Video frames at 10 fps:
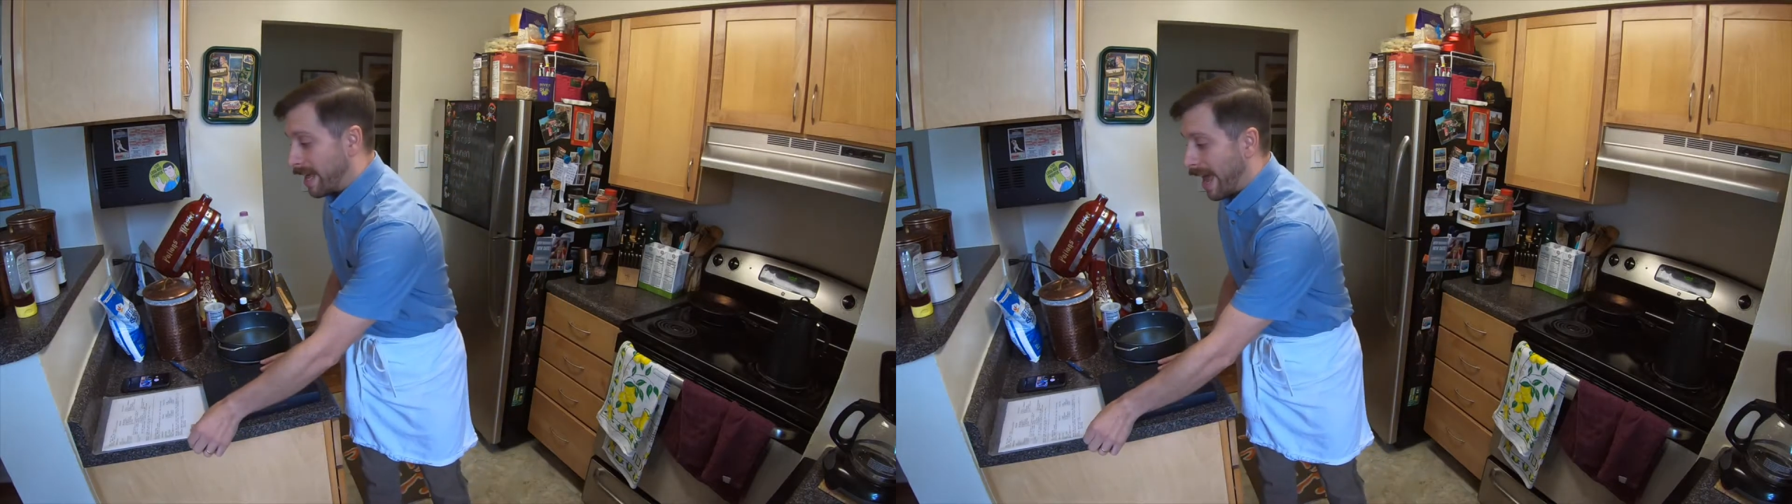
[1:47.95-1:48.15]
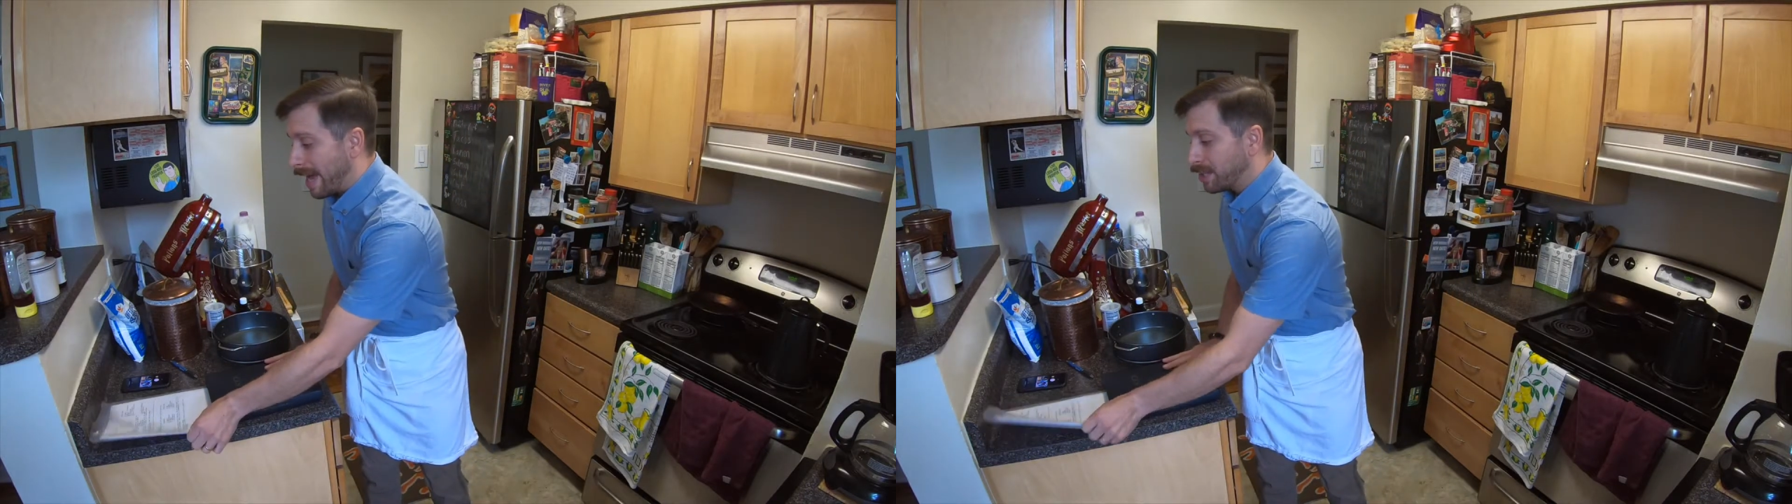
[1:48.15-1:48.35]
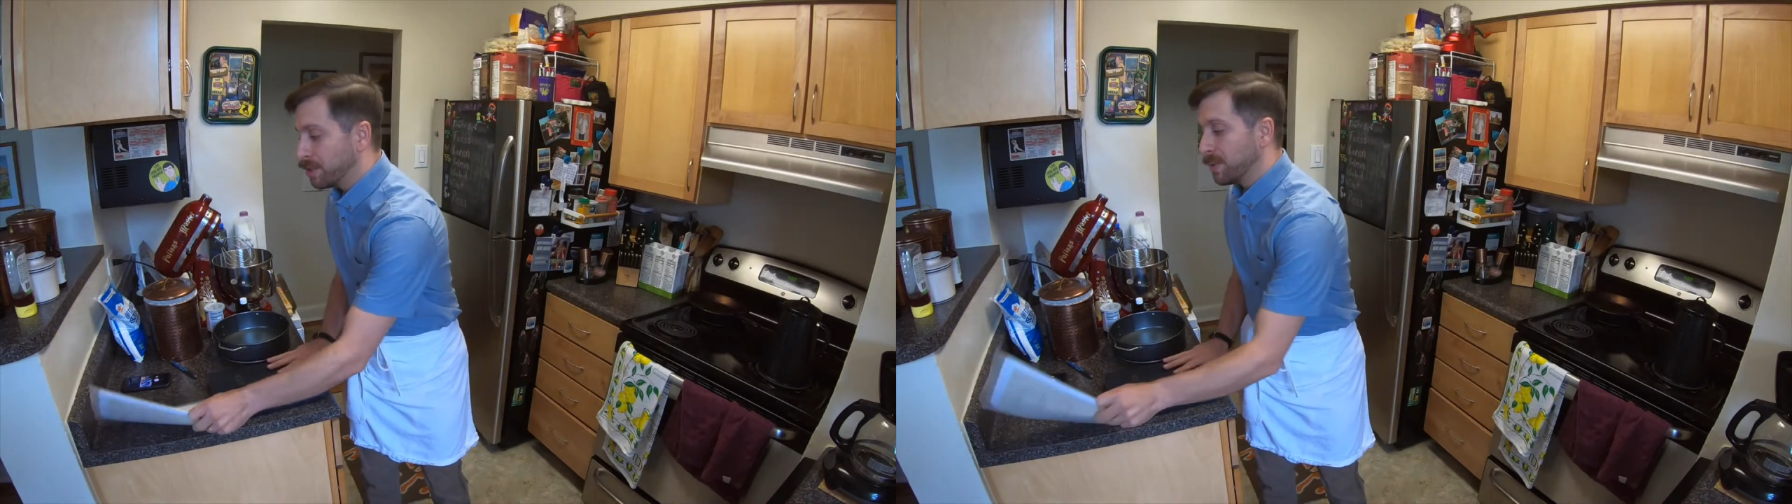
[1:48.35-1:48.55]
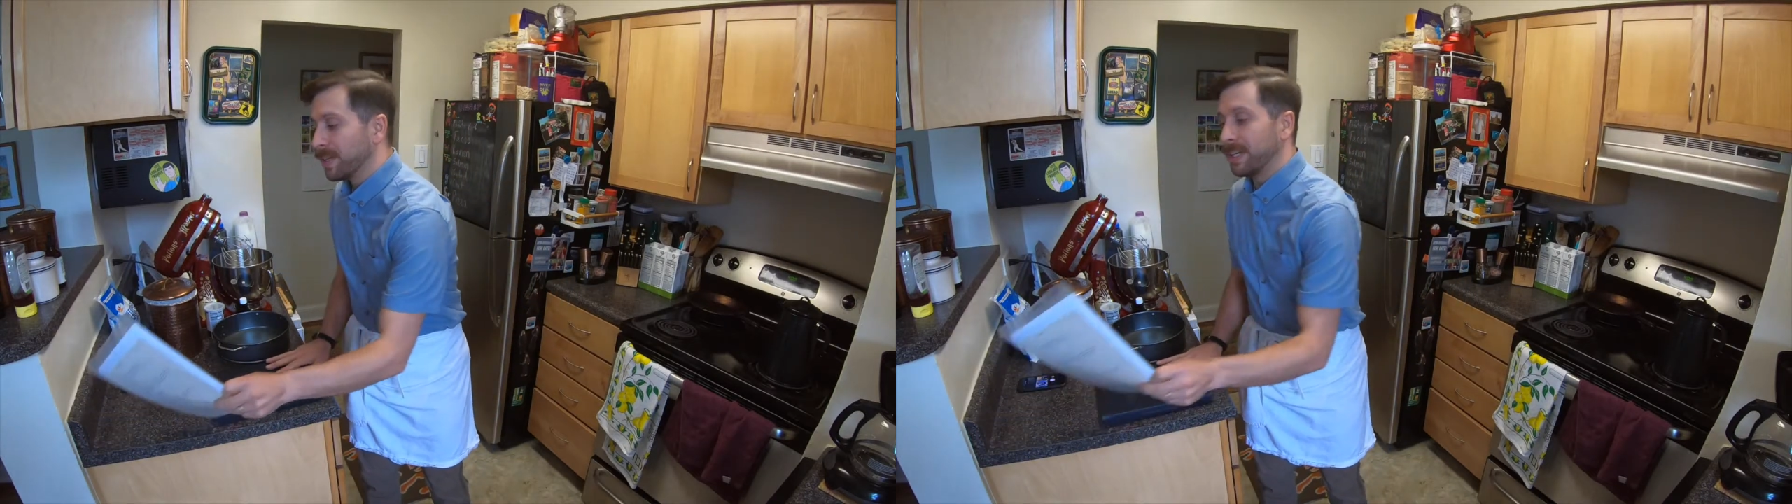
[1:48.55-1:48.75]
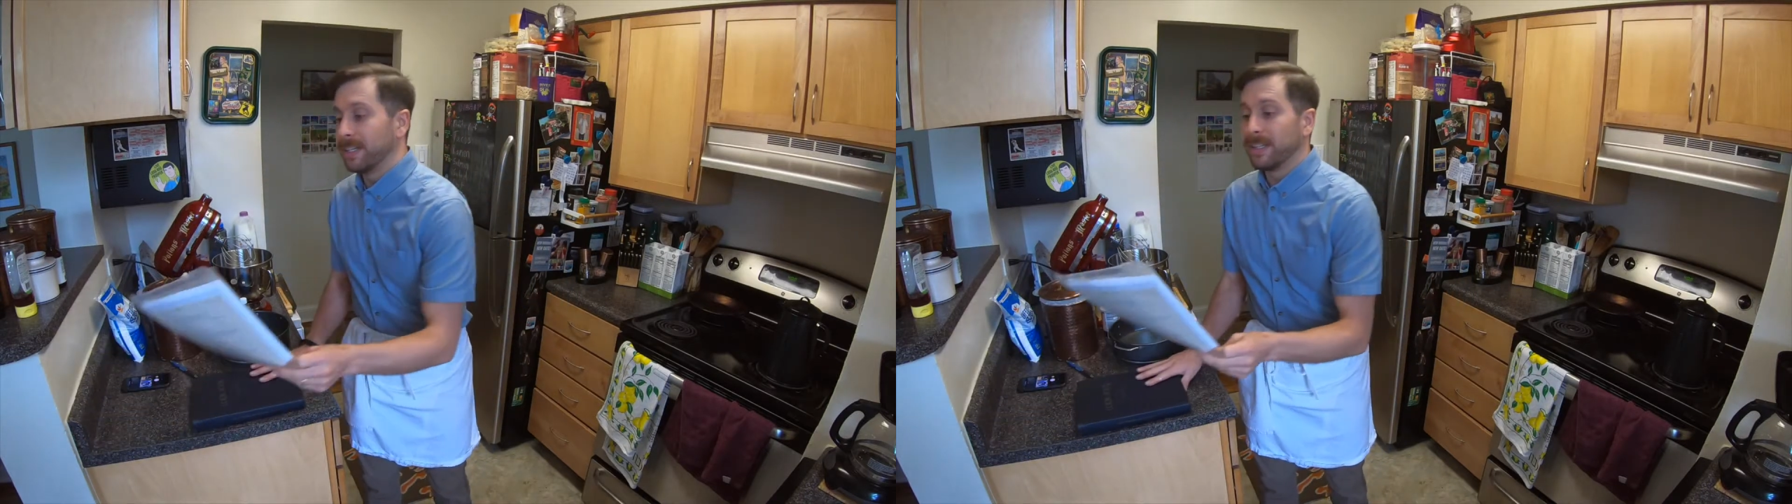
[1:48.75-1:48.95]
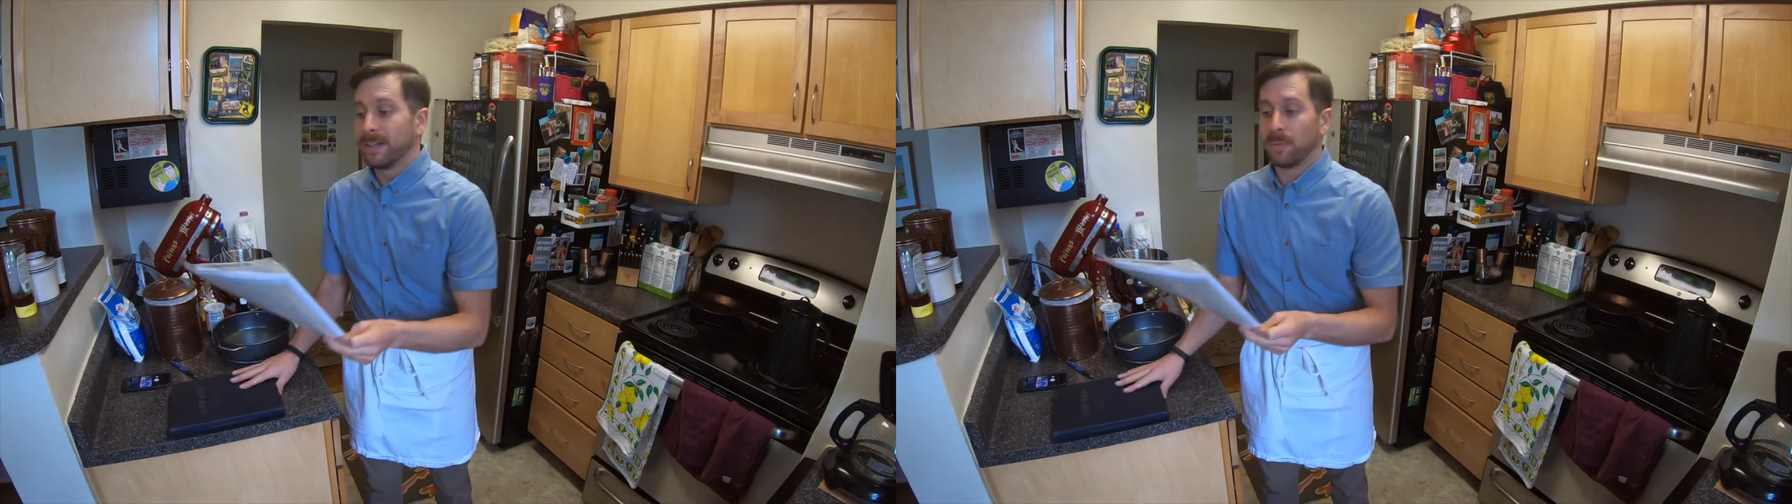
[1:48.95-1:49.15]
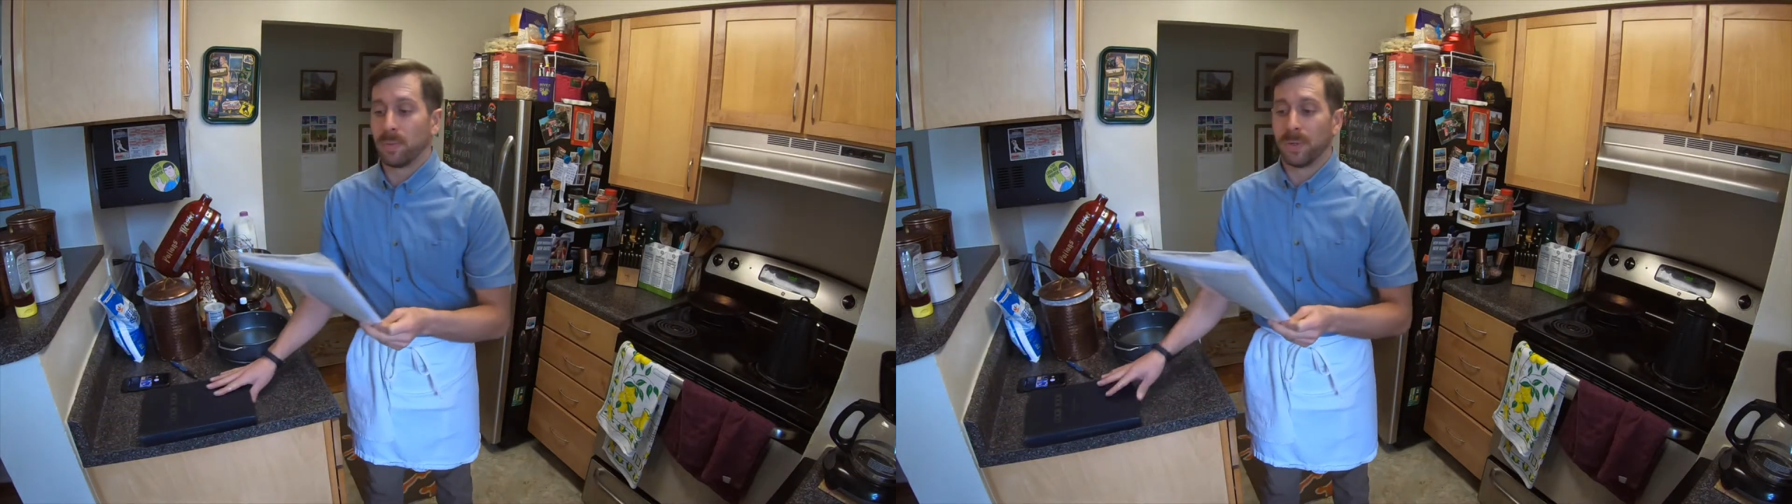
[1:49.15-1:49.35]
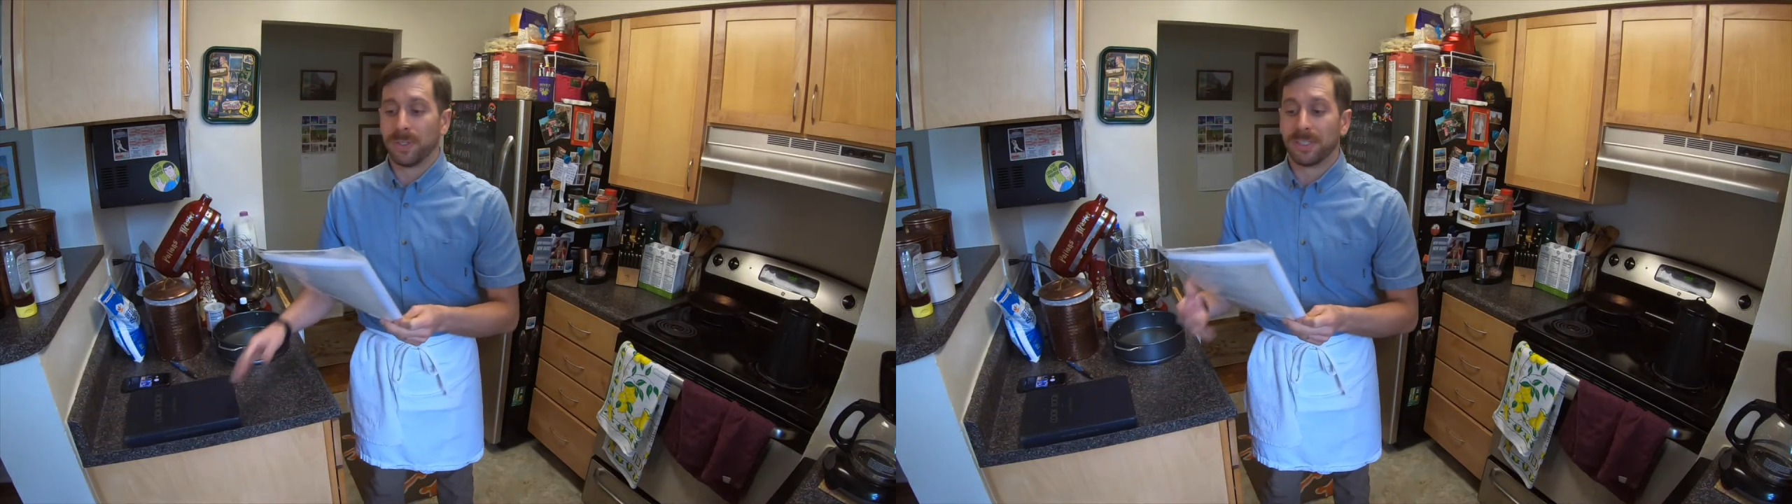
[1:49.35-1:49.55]
actually
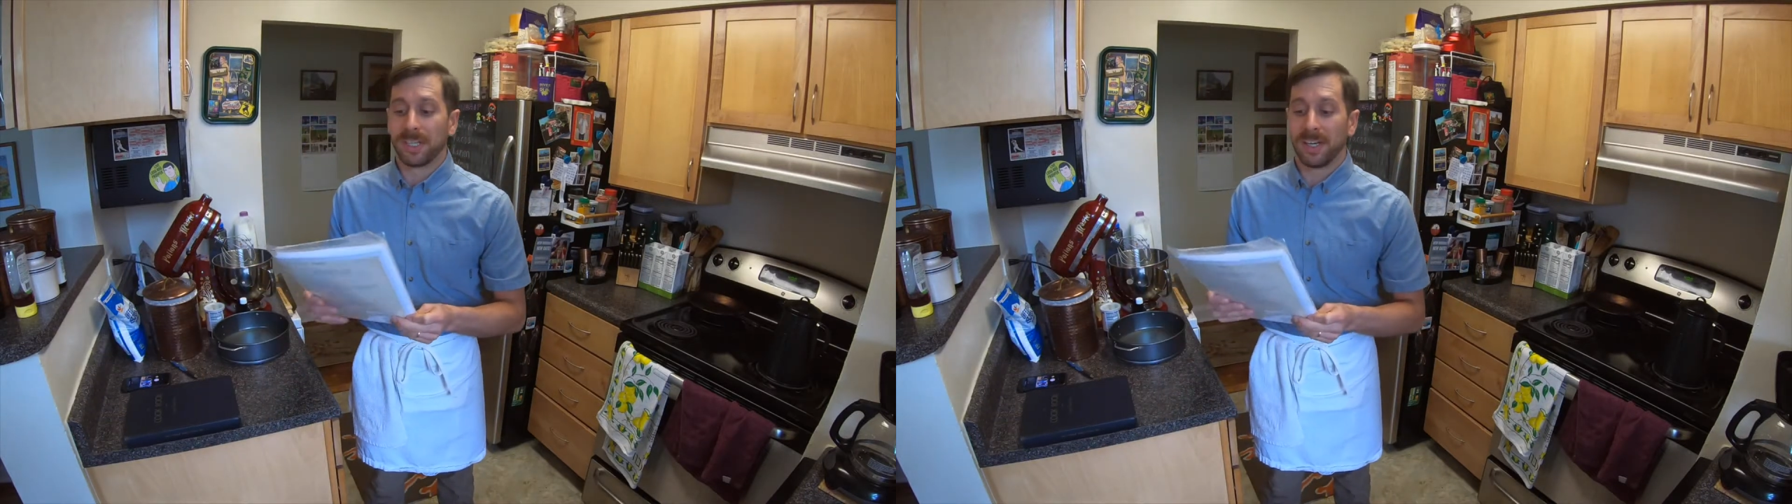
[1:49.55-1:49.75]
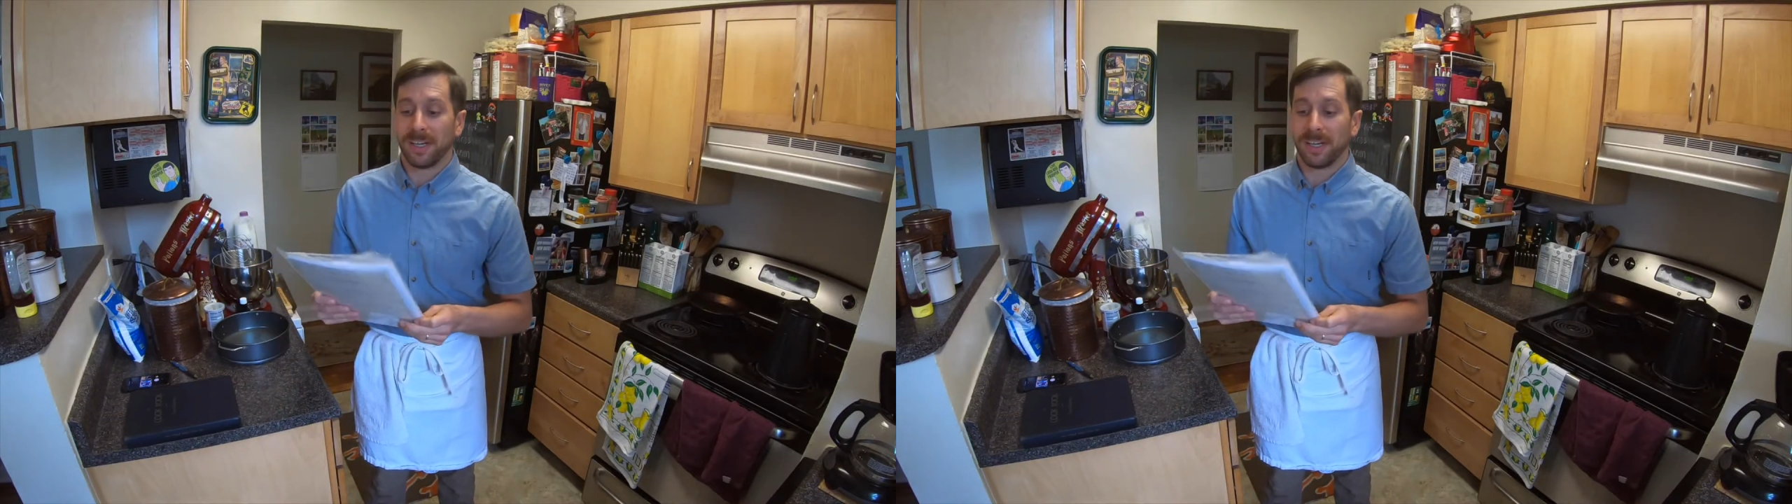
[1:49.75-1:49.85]
was